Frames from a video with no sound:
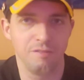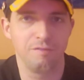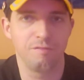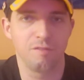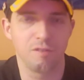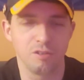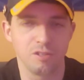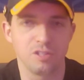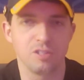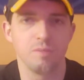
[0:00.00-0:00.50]

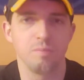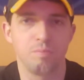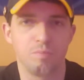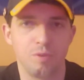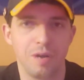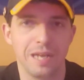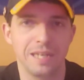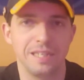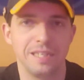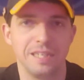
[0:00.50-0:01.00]
first
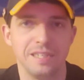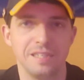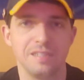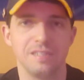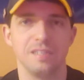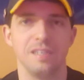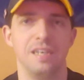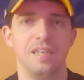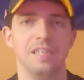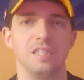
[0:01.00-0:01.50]

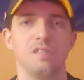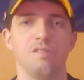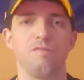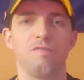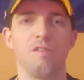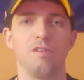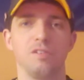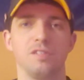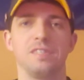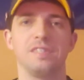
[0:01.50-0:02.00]
practice, his
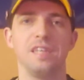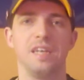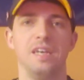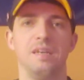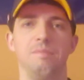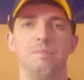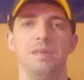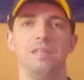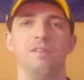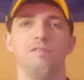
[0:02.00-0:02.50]
first
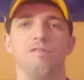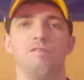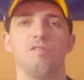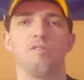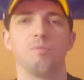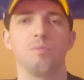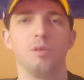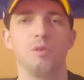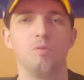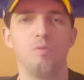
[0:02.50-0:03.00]
time in
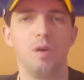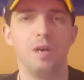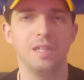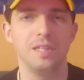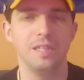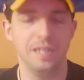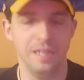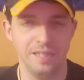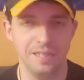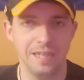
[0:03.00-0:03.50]
Formula
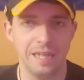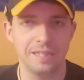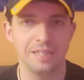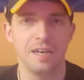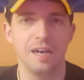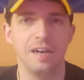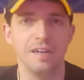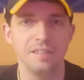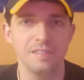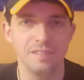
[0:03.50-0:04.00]
One in that
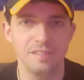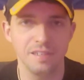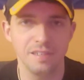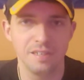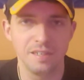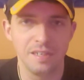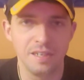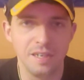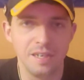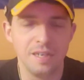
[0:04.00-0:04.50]
Haas.
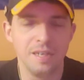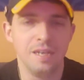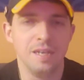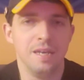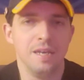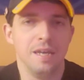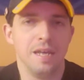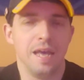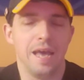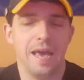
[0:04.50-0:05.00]

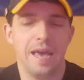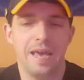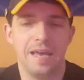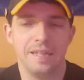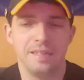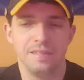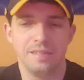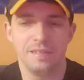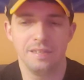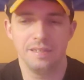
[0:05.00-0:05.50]

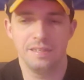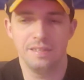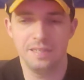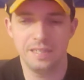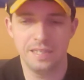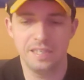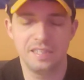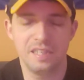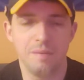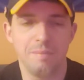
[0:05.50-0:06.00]
And
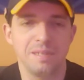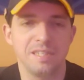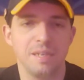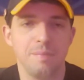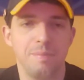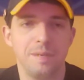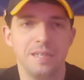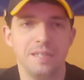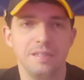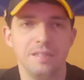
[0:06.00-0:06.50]
Nikita
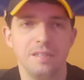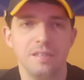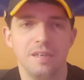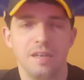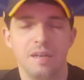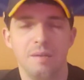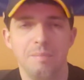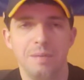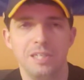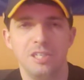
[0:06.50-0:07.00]
Mazepin,
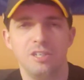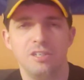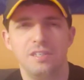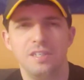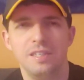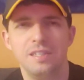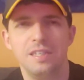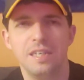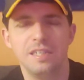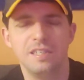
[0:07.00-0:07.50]
I mentioned
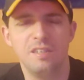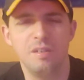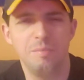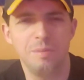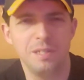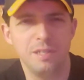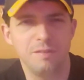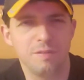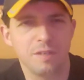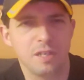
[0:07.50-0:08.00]
it, got a
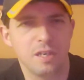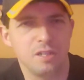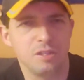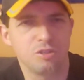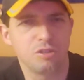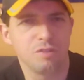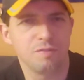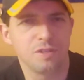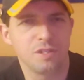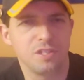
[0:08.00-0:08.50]
bit of a
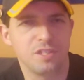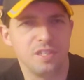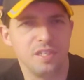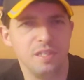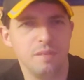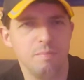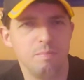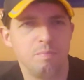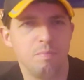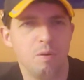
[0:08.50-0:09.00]

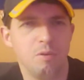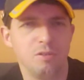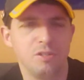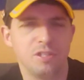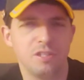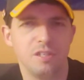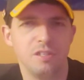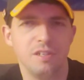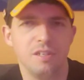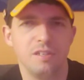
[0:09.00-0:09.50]
controversy,
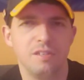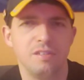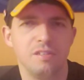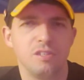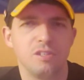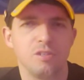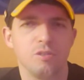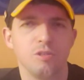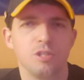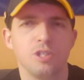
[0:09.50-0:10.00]
posted on
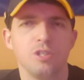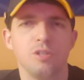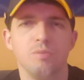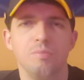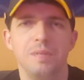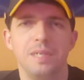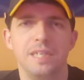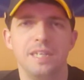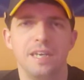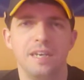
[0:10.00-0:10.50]
social
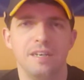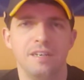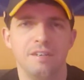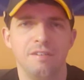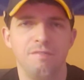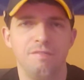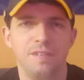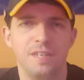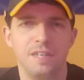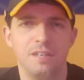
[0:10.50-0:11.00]
media a
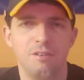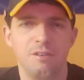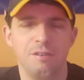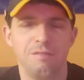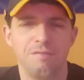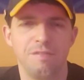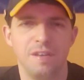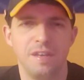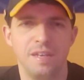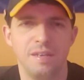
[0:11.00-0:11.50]
video
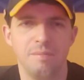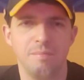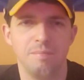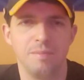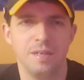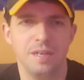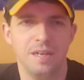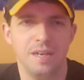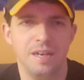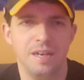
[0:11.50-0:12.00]
of him